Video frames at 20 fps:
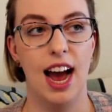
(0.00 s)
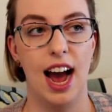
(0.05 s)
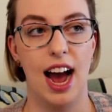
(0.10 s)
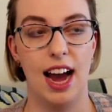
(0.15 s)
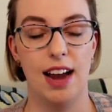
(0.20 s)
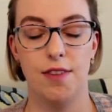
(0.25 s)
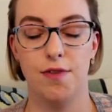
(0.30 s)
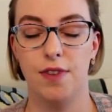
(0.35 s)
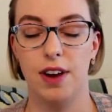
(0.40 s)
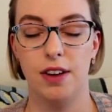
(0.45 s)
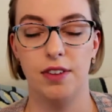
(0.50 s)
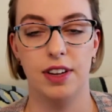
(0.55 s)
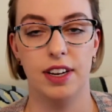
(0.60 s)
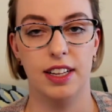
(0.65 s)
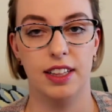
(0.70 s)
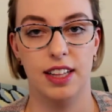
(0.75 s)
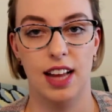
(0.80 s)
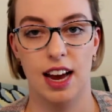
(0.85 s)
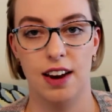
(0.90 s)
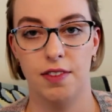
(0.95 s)
I found that
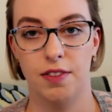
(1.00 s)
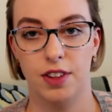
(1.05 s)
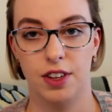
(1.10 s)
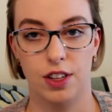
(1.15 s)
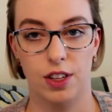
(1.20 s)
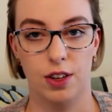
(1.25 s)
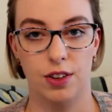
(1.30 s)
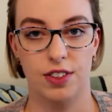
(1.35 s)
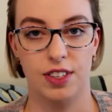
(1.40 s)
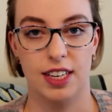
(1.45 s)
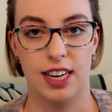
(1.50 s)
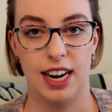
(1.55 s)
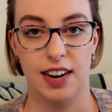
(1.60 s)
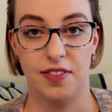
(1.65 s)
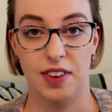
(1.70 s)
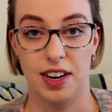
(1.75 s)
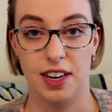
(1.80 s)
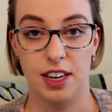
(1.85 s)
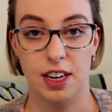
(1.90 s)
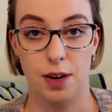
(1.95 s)
a lot of the clothes that
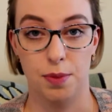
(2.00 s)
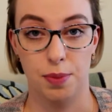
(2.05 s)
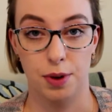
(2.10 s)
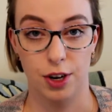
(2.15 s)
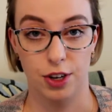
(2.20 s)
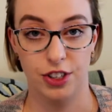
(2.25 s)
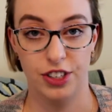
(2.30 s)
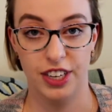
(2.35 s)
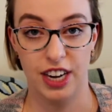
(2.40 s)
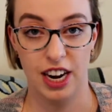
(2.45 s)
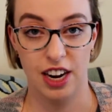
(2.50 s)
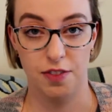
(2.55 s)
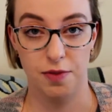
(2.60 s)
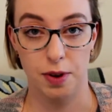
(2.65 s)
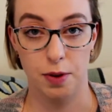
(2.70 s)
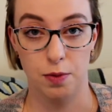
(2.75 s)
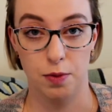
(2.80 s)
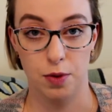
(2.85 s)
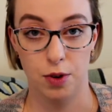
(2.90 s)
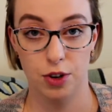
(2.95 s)
I've ended up purging out of
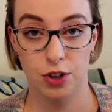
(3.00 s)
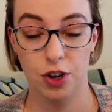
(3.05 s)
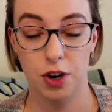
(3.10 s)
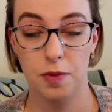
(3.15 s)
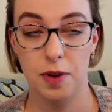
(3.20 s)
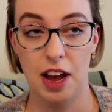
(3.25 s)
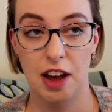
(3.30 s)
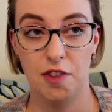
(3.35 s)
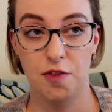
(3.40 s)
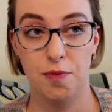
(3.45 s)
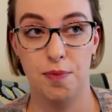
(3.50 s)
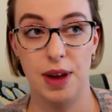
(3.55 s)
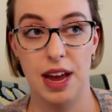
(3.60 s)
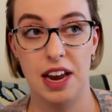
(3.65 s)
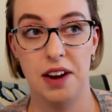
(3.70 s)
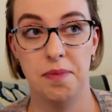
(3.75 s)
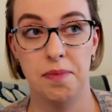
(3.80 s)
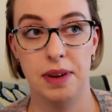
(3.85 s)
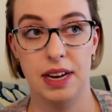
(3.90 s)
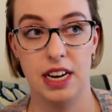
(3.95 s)
my wardrobe have
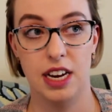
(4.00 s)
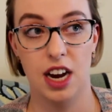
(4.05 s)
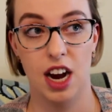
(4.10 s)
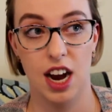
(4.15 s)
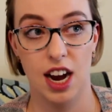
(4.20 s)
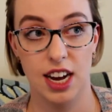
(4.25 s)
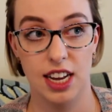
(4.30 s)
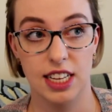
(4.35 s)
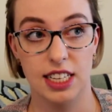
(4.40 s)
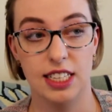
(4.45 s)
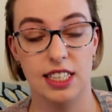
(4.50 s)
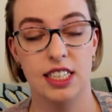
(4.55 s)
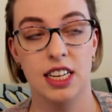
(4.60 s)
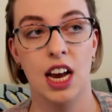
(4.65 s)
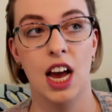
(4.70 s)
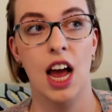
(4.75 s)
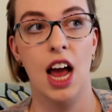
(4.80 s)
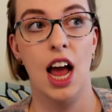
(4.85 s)
been because